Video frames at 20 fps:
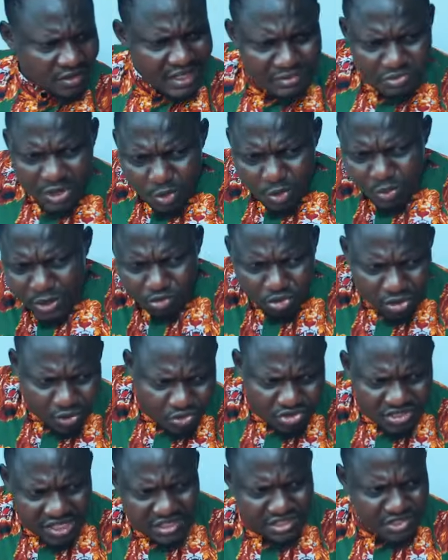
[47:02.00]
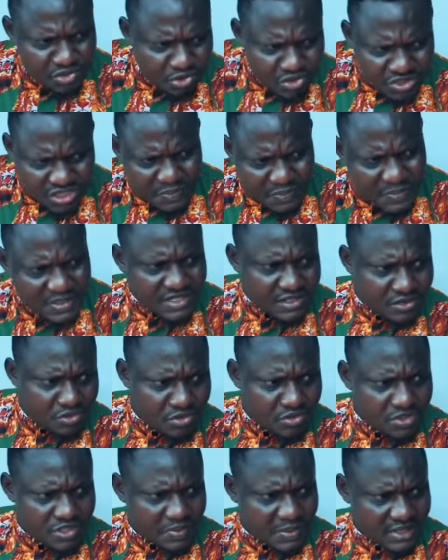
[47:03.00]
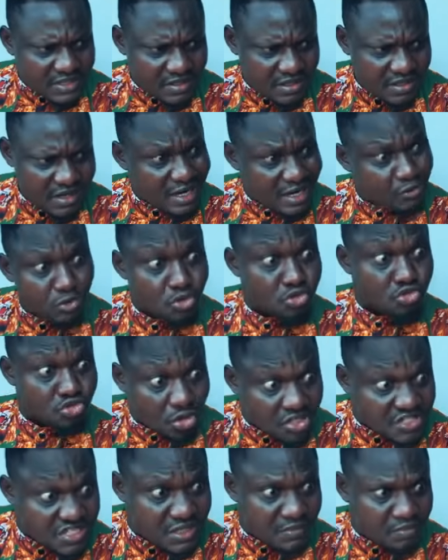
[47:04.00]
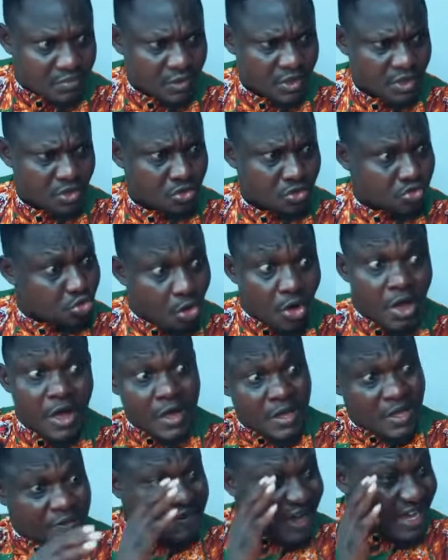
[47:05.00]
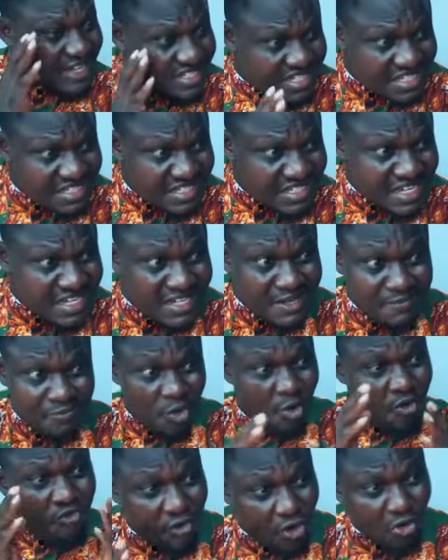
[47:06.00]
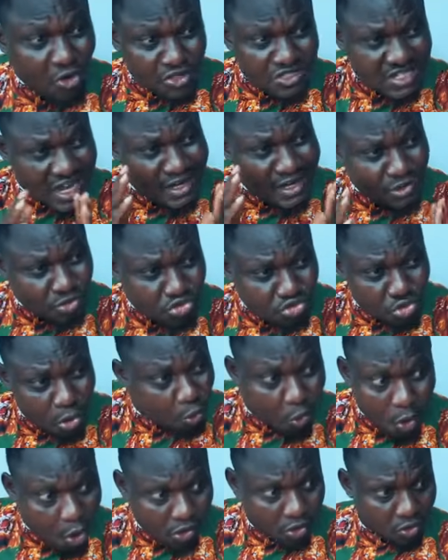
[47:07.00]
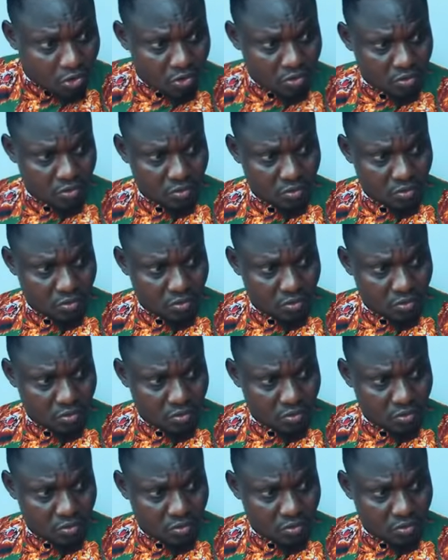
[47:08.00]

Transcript: That's what we'll be doing. You say he's new in this place. He's new in this place. I don't trust him. So if you're assisting him, focus and do your work.